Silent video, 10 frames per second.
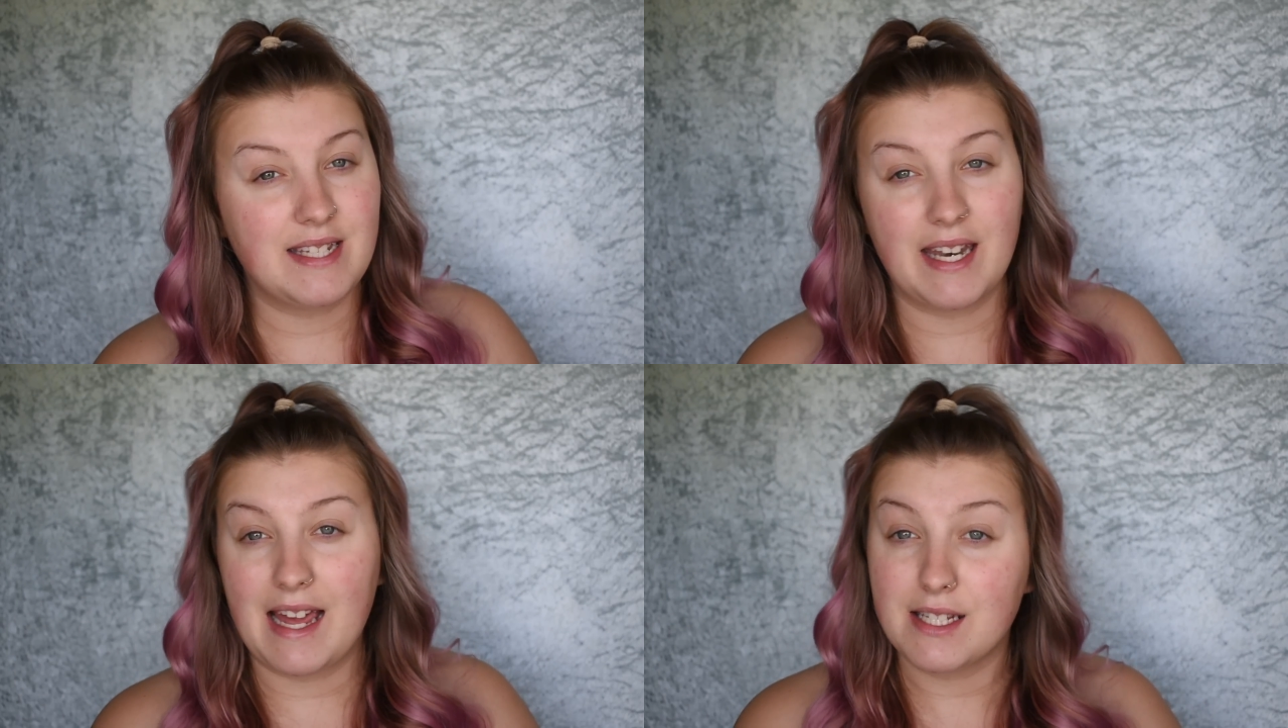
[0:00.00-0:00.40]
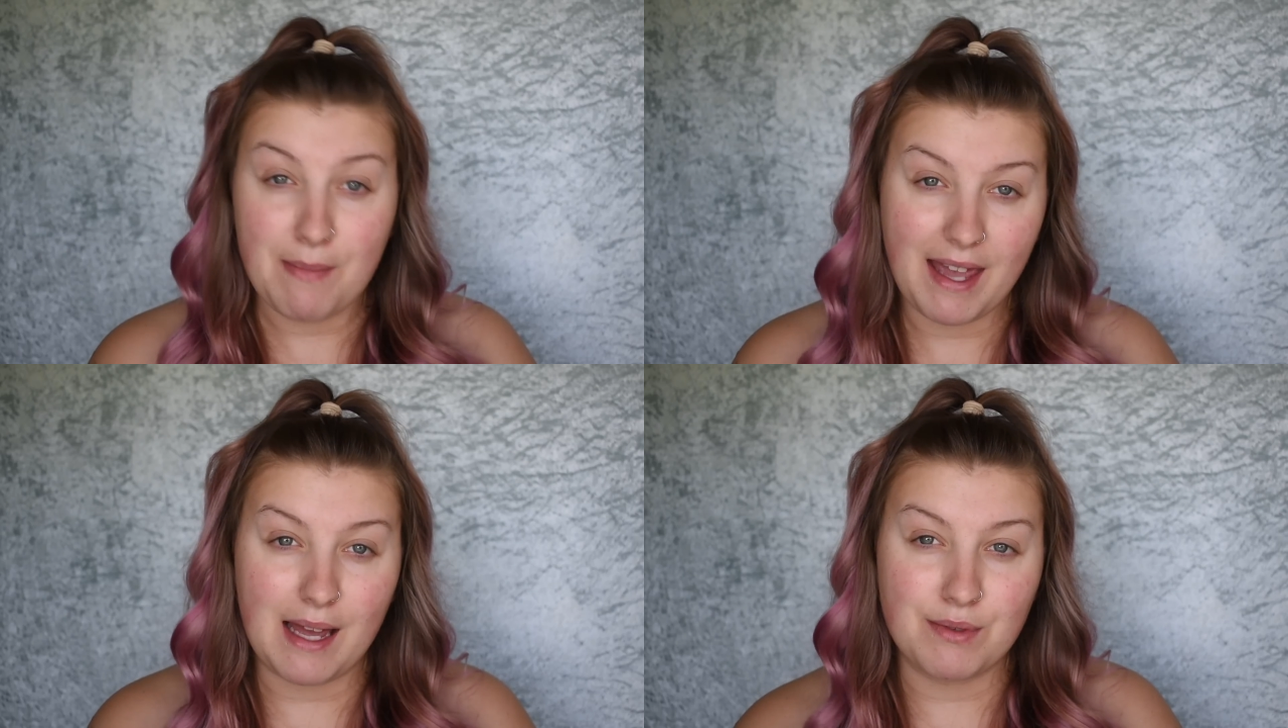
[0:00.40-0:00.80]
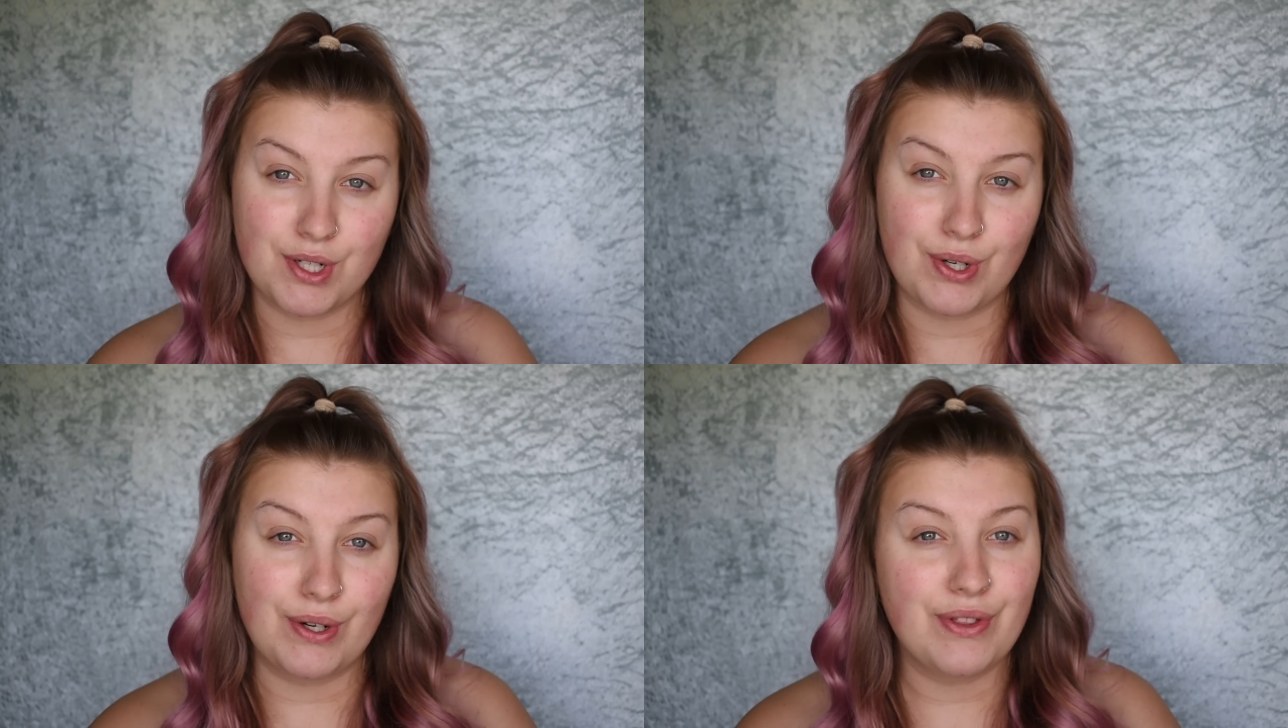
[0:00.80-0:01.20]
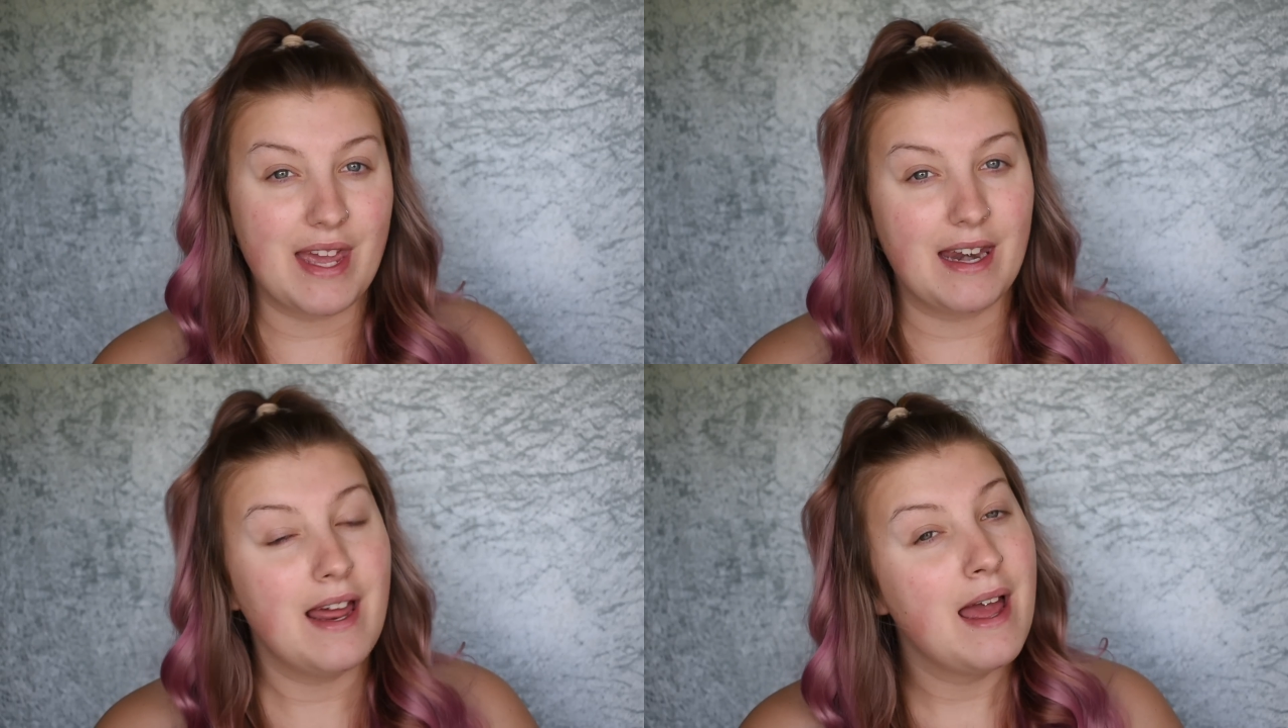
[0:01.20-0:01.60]
today's makeup tutorial,
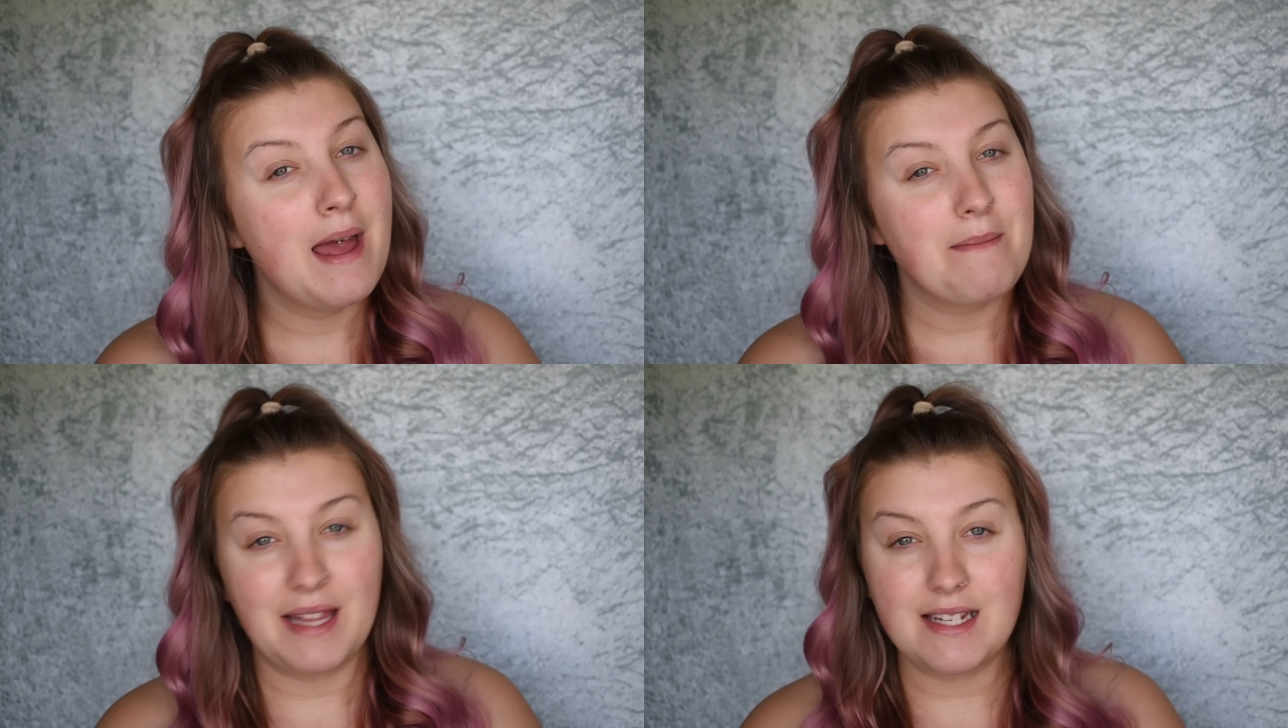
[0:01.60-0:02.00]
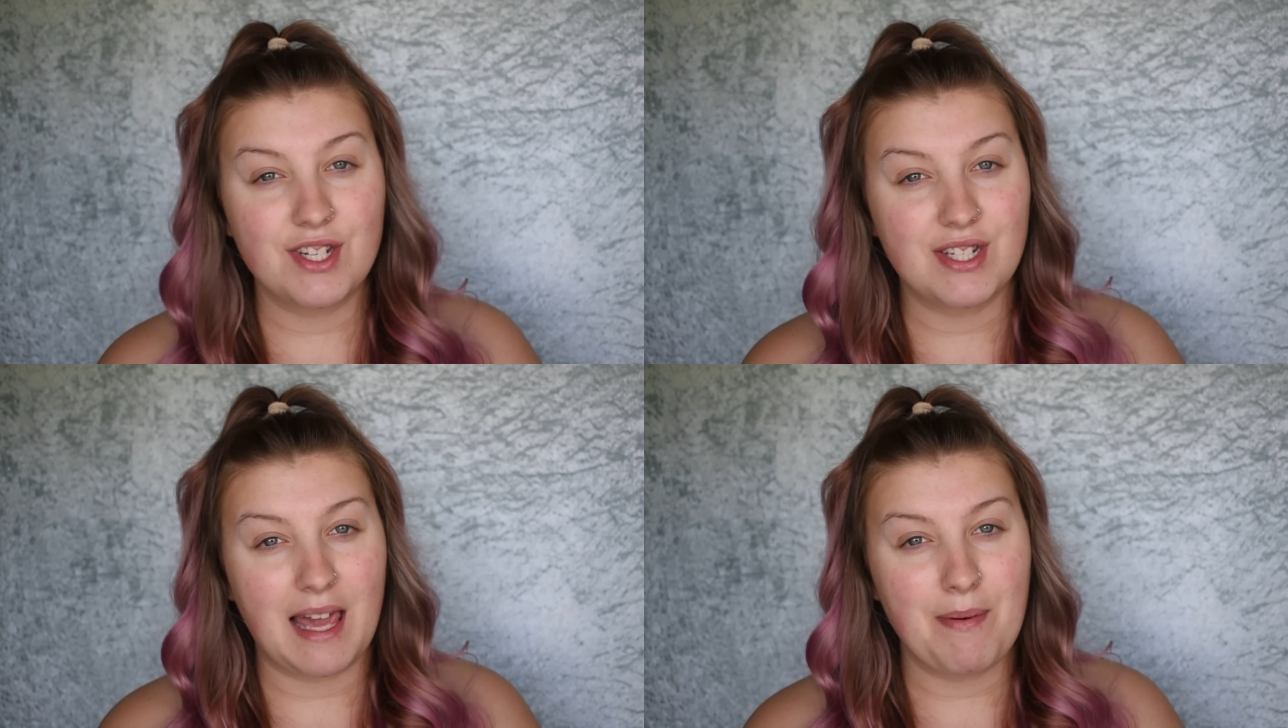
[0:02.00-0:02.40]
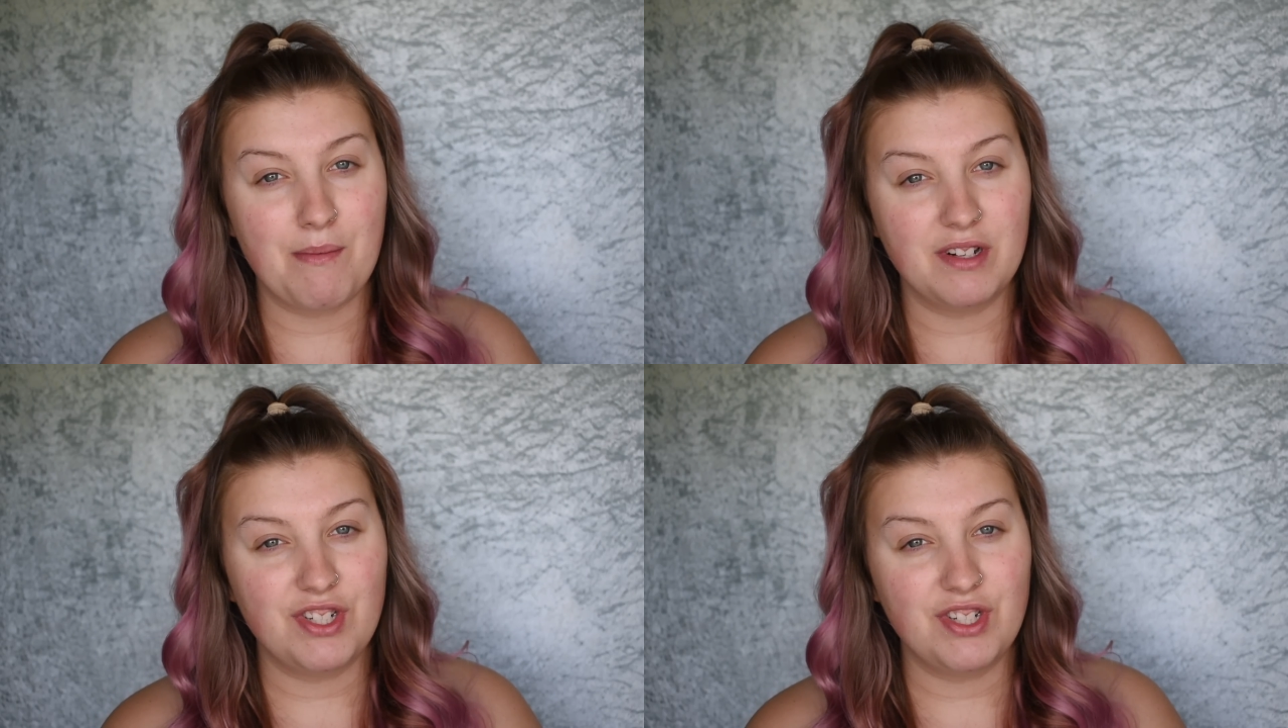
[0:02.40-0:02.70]
then please just keep on